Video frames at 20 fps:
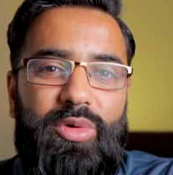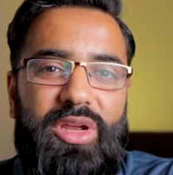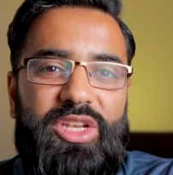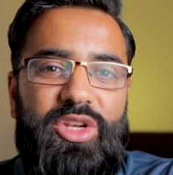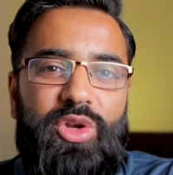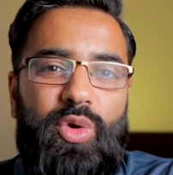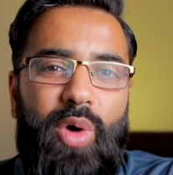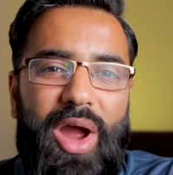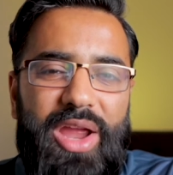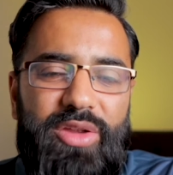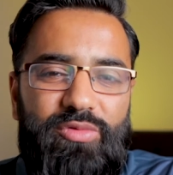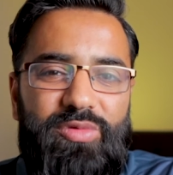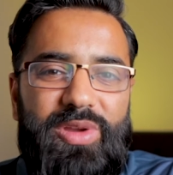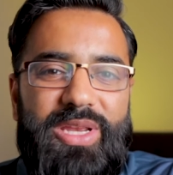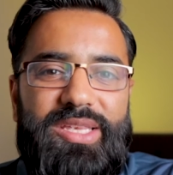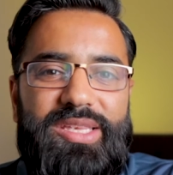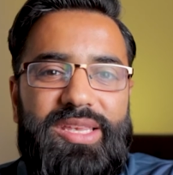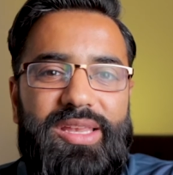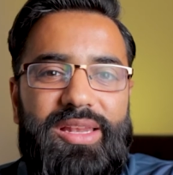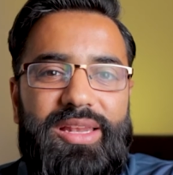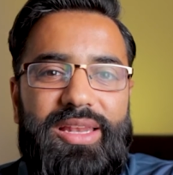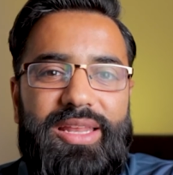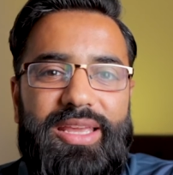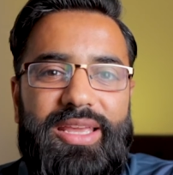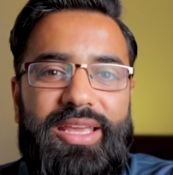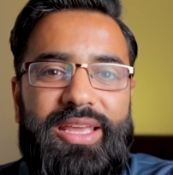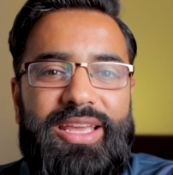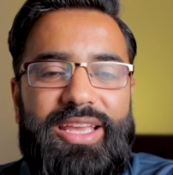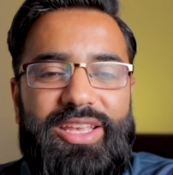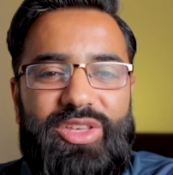which quite
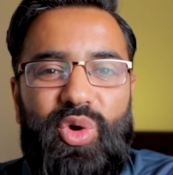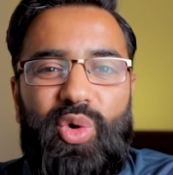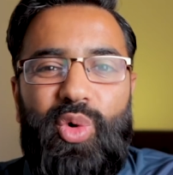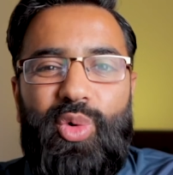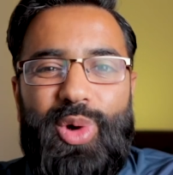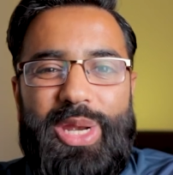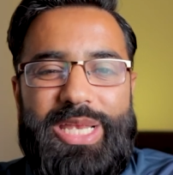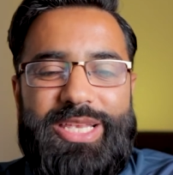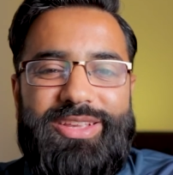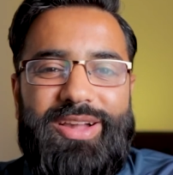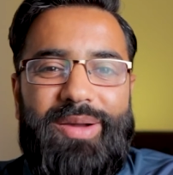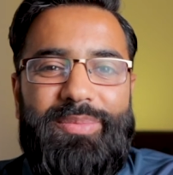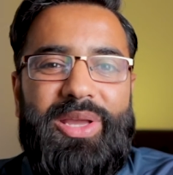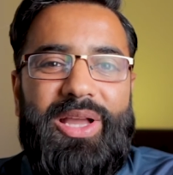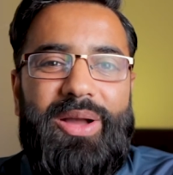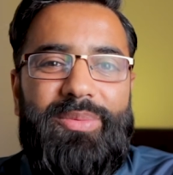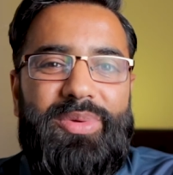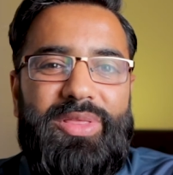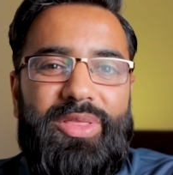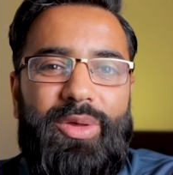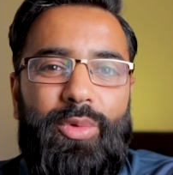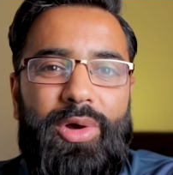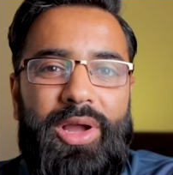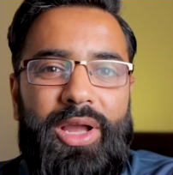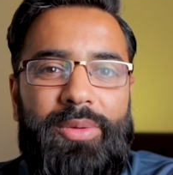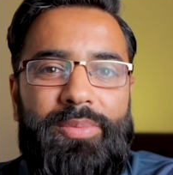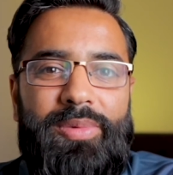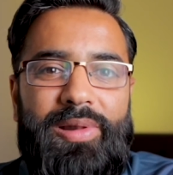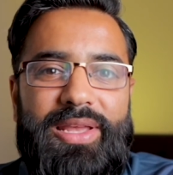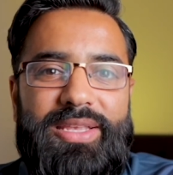recently is always coming up in the
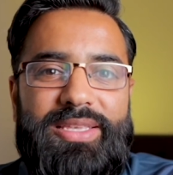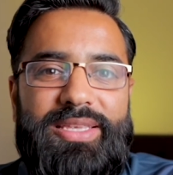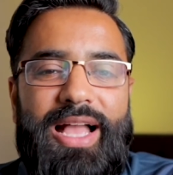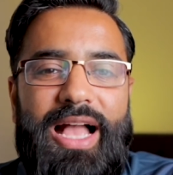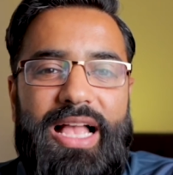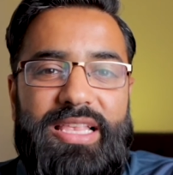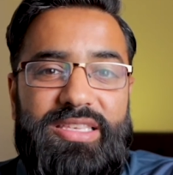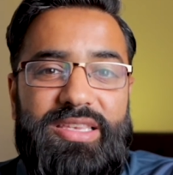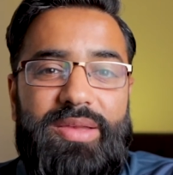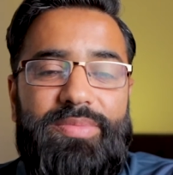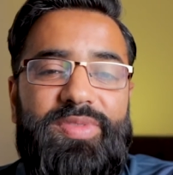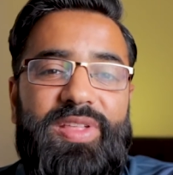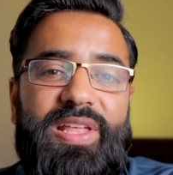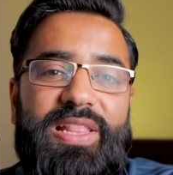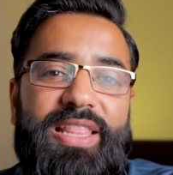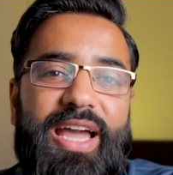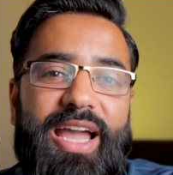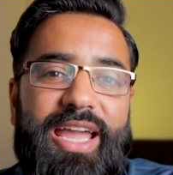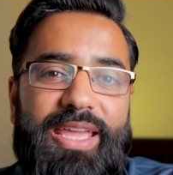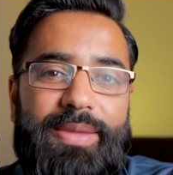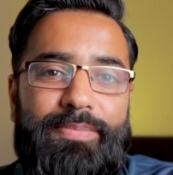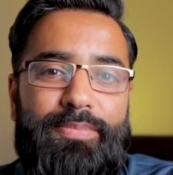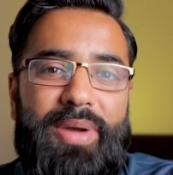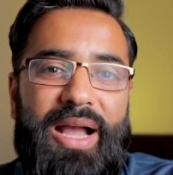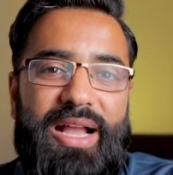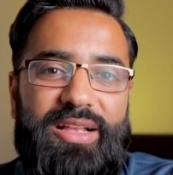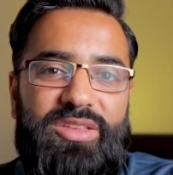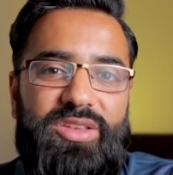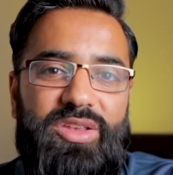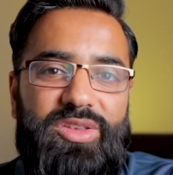workplace and something that
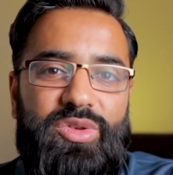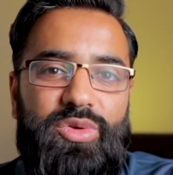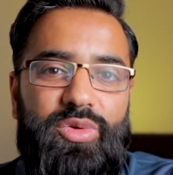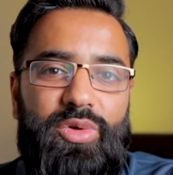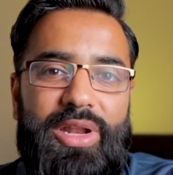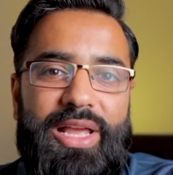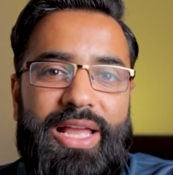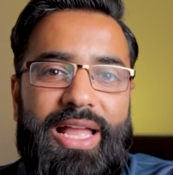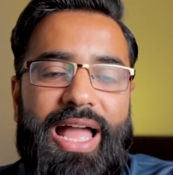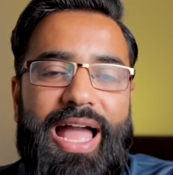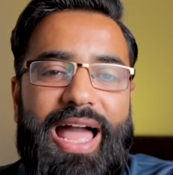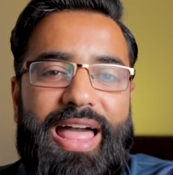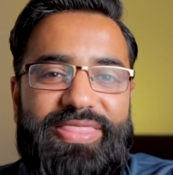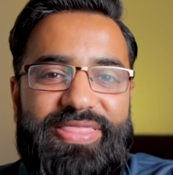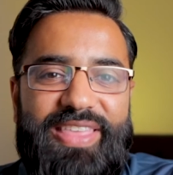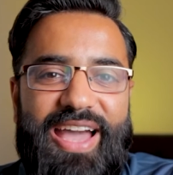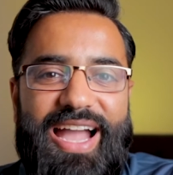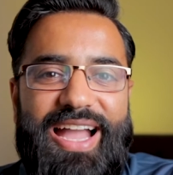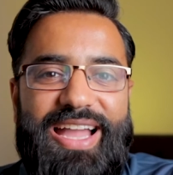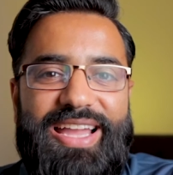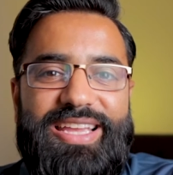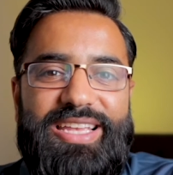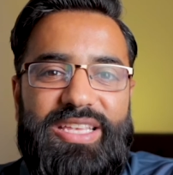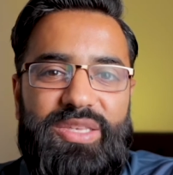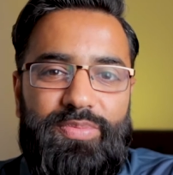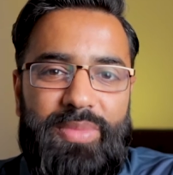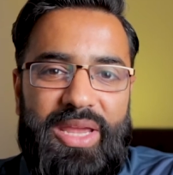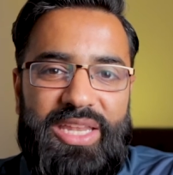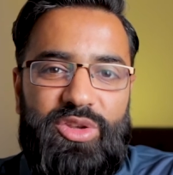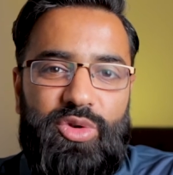impacts us all, and that is
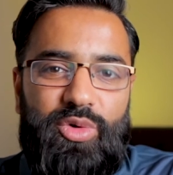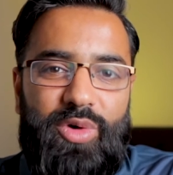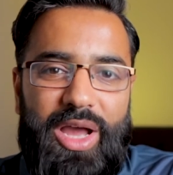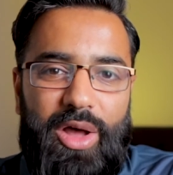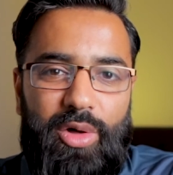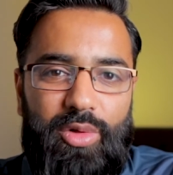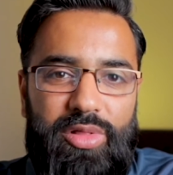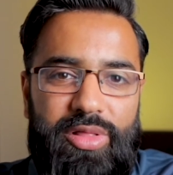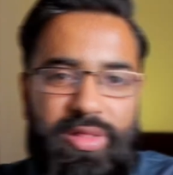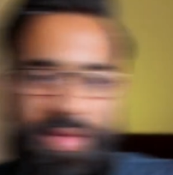mental health.